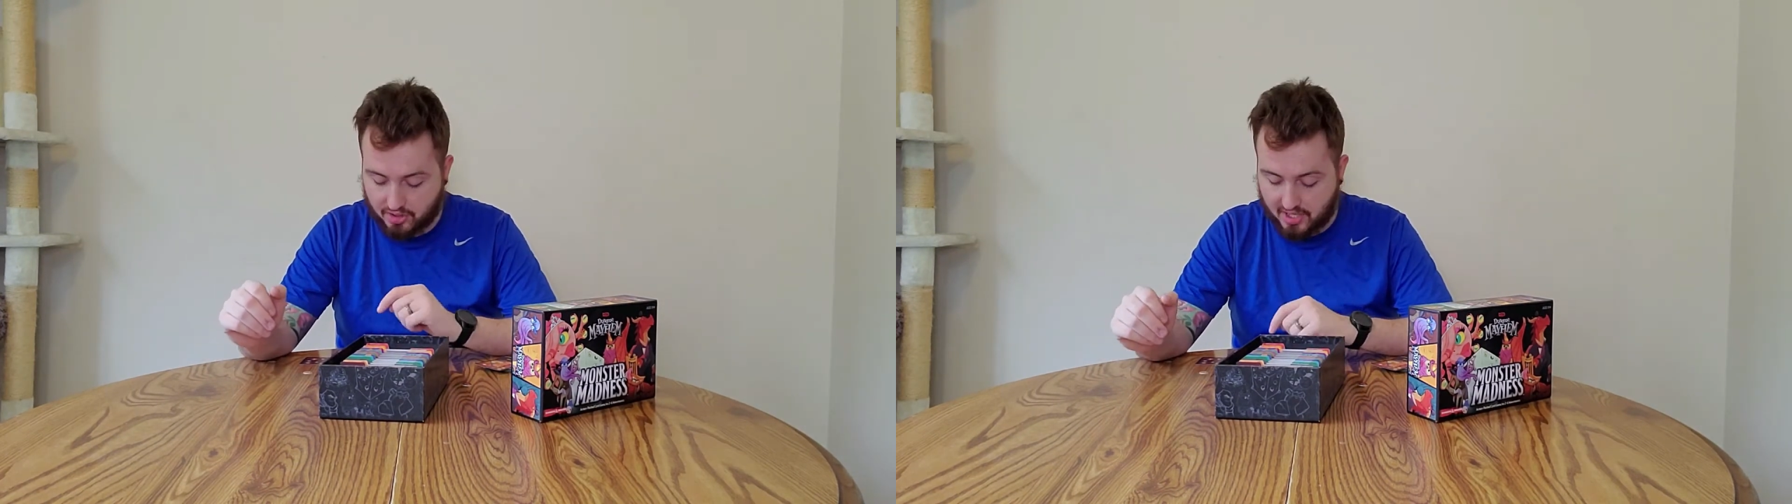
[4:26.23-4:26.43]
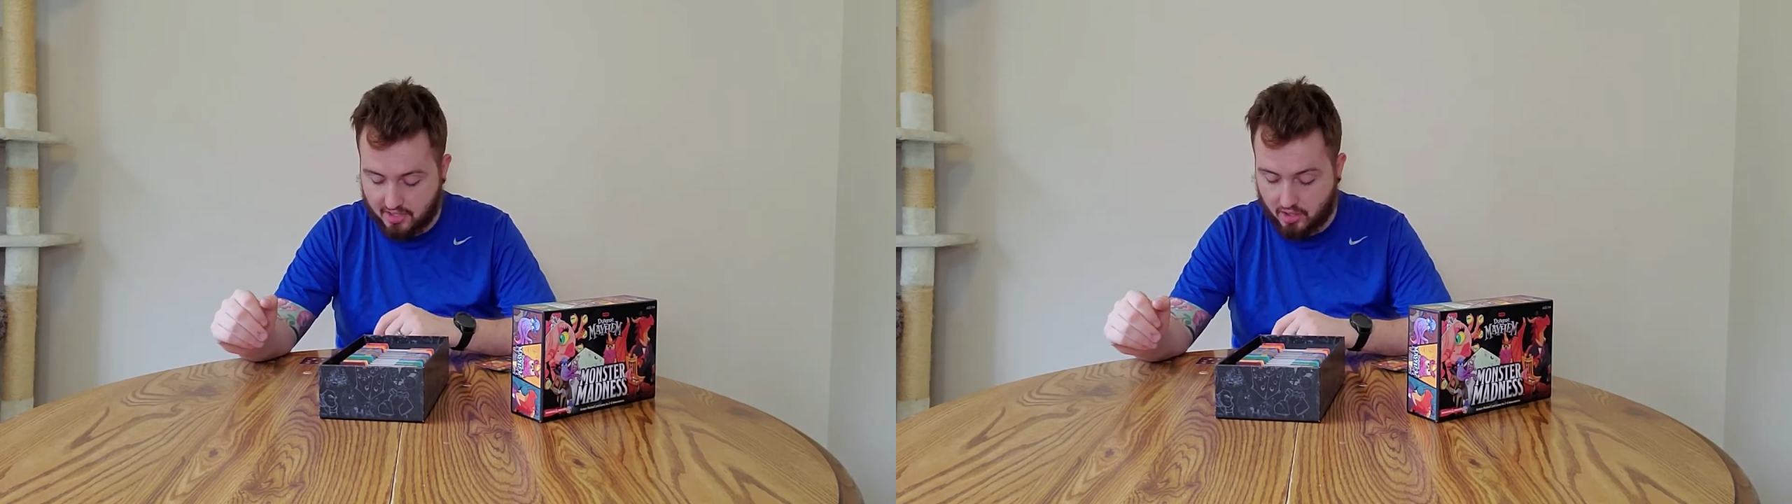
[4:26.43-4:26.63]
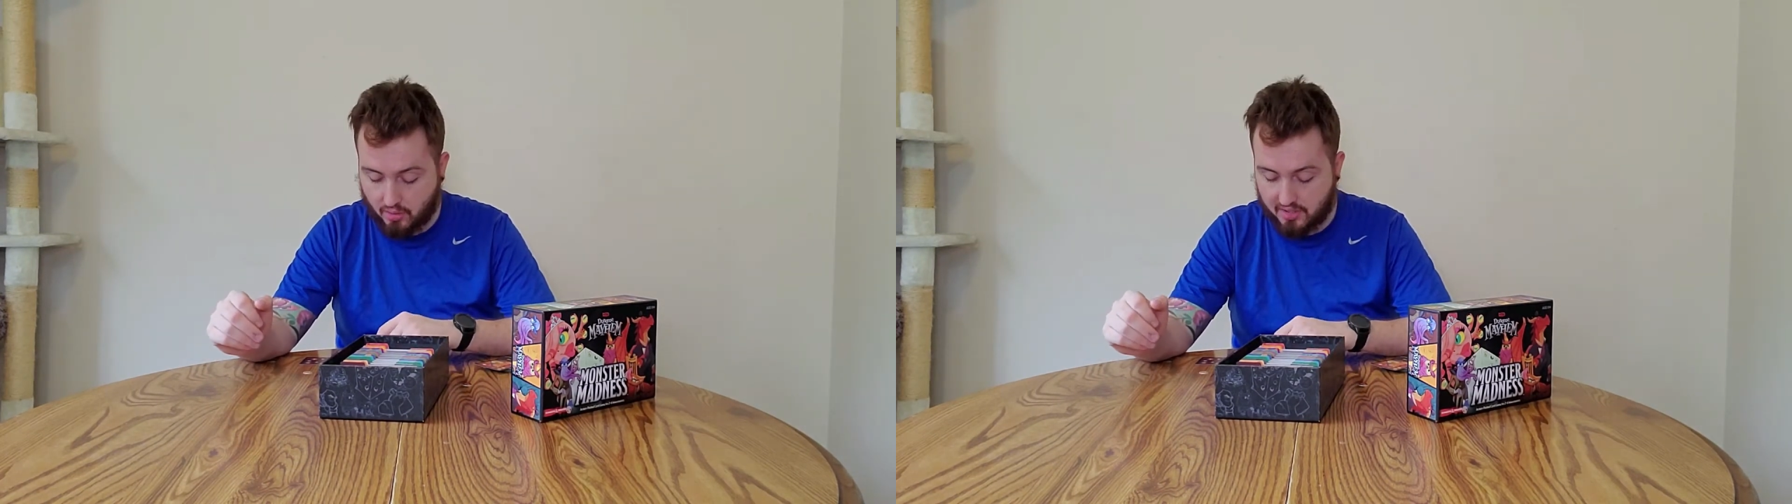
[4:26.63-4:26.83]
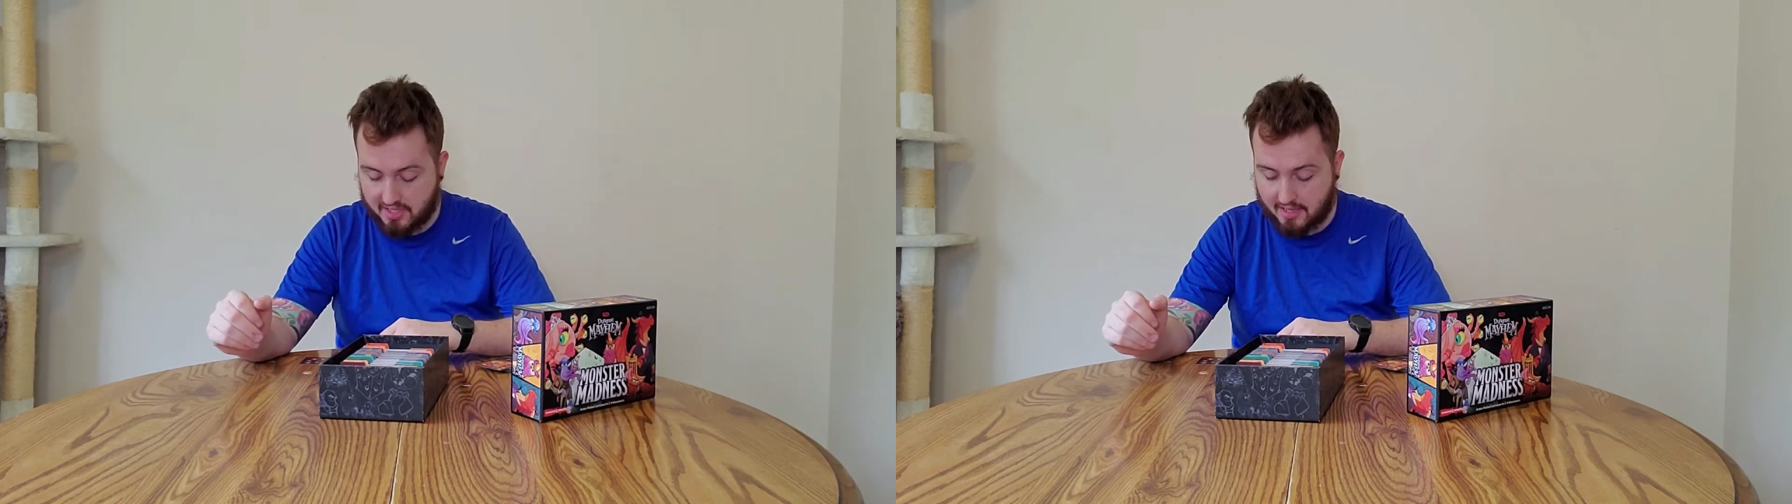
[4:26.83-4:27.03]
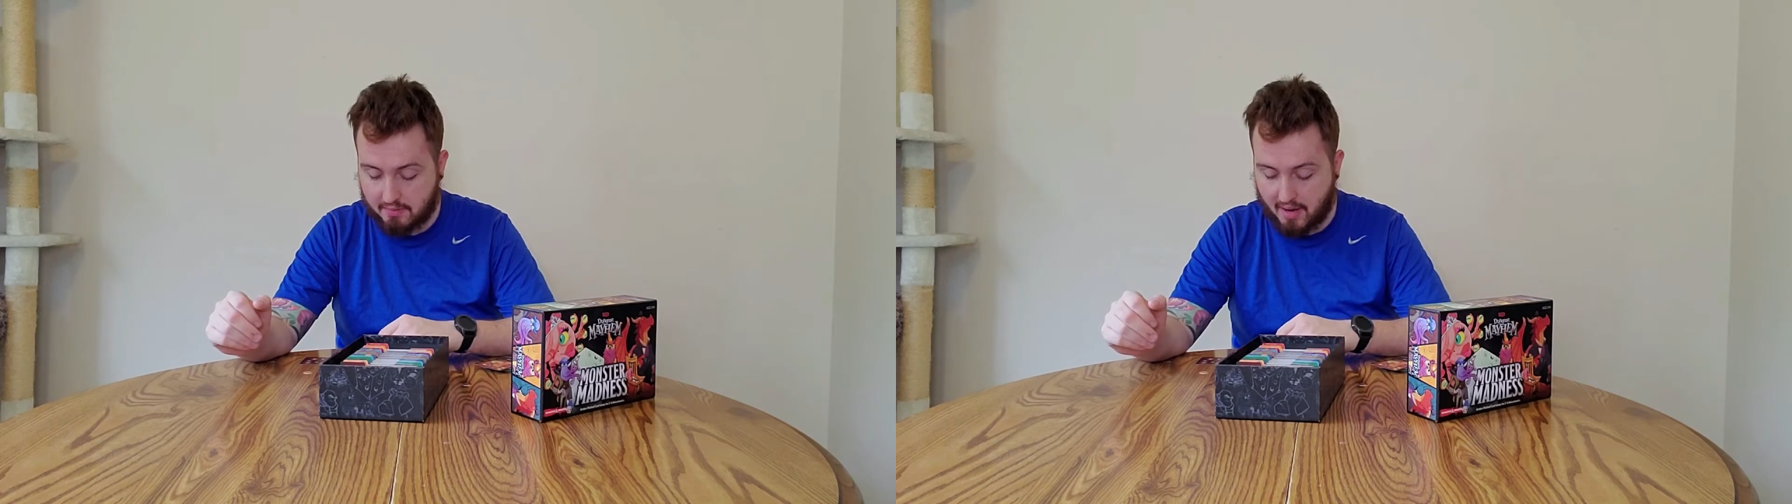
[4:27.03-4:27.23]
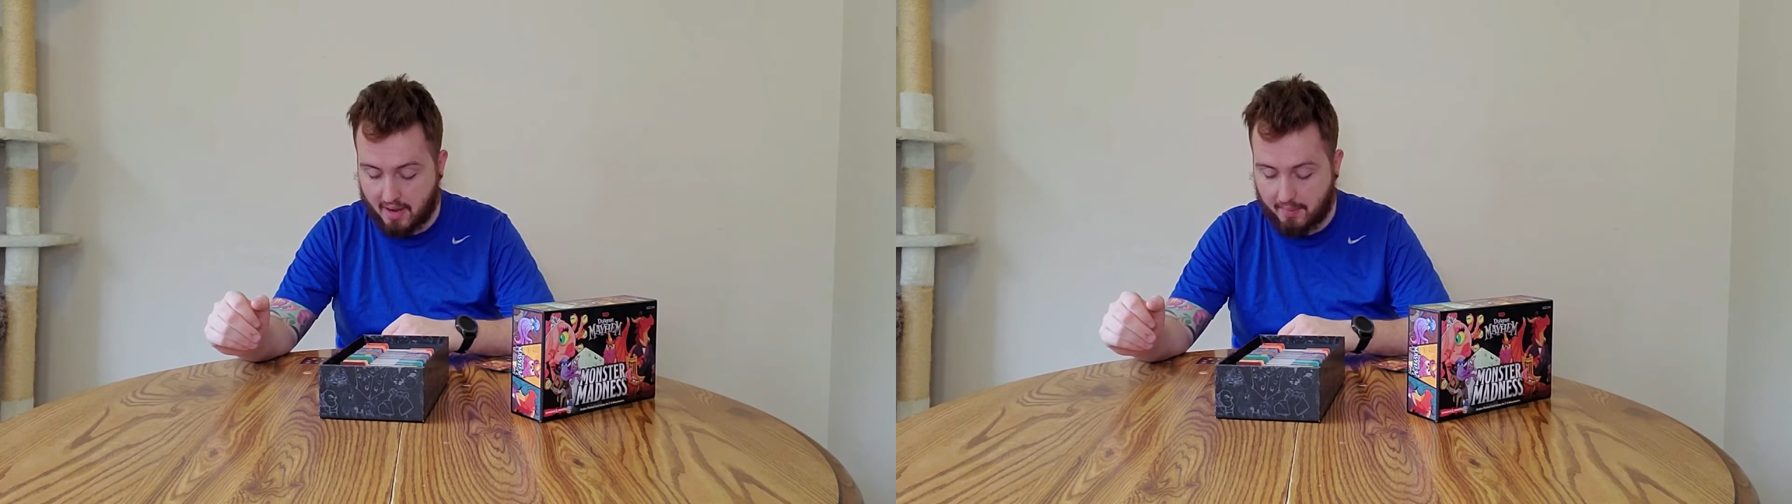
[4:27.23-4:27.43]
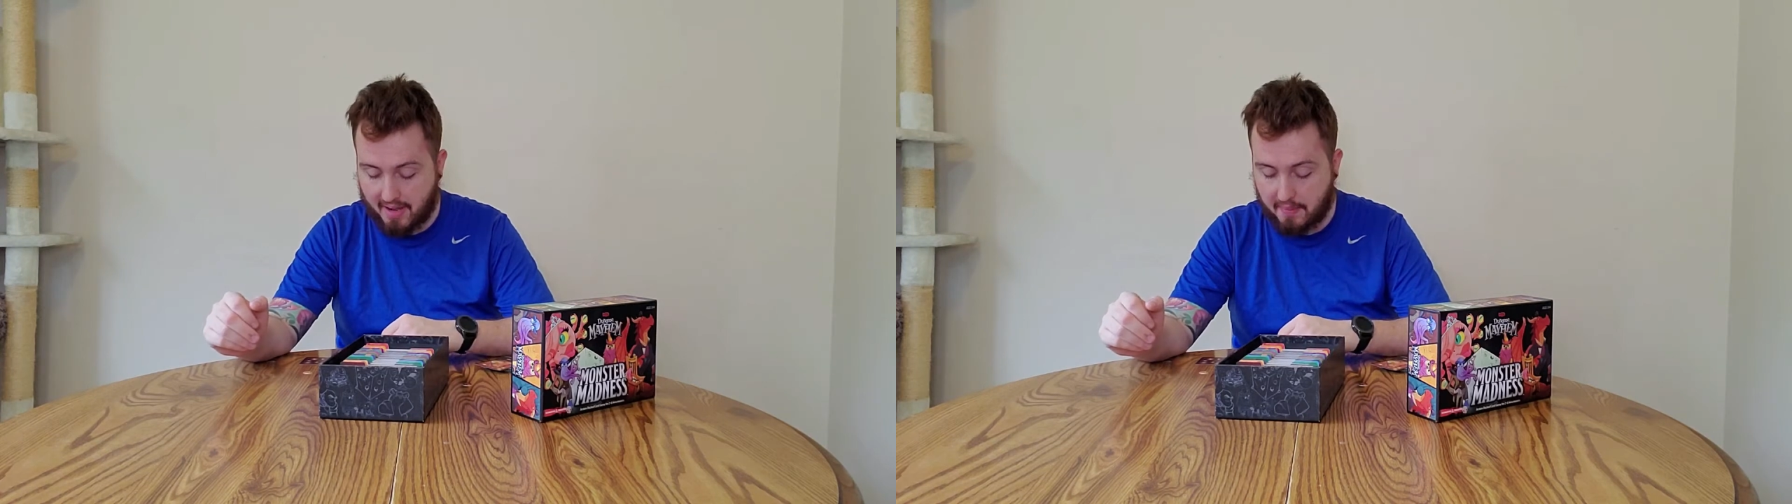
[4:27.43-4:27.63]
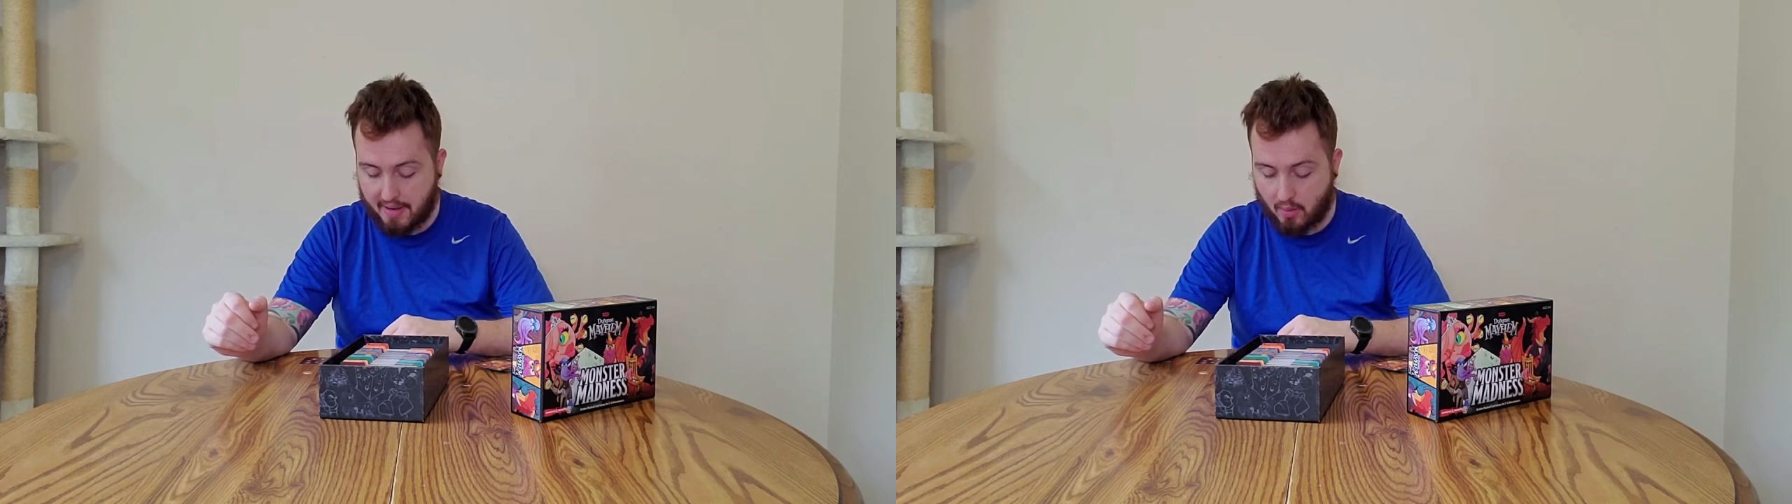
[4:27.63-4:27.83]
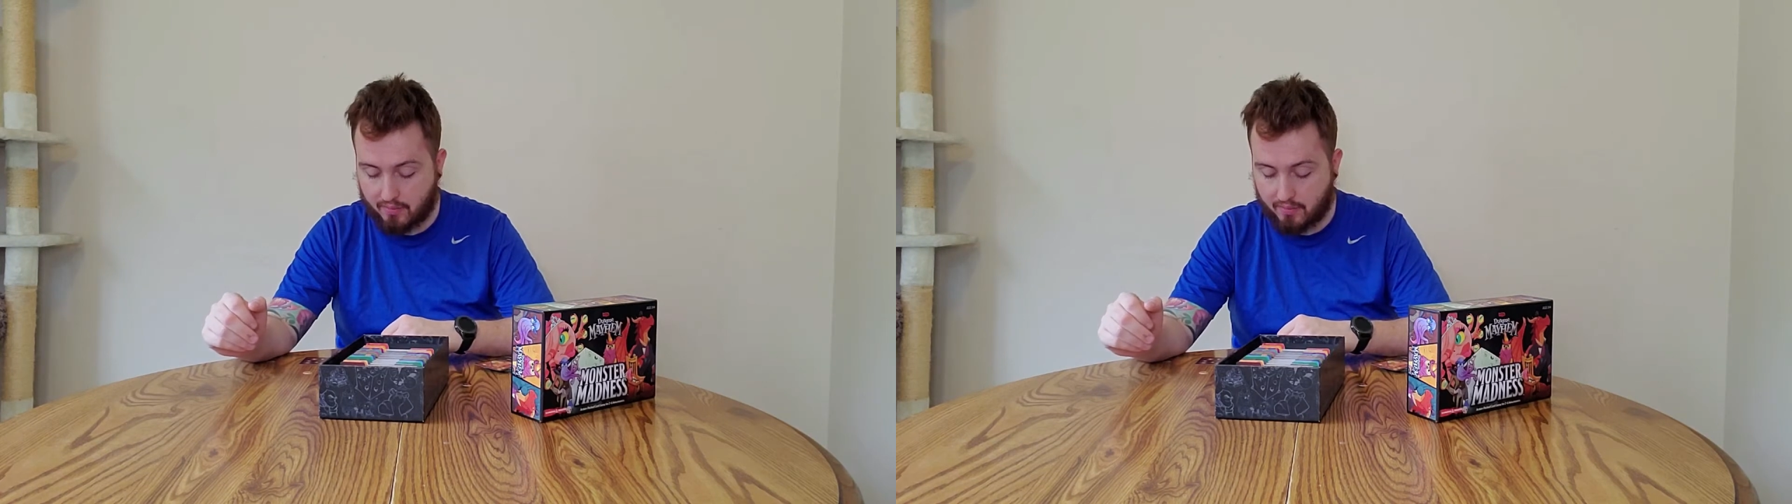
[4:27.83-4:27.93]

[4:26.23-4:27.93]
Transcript: Tentaculus has a Mighty Power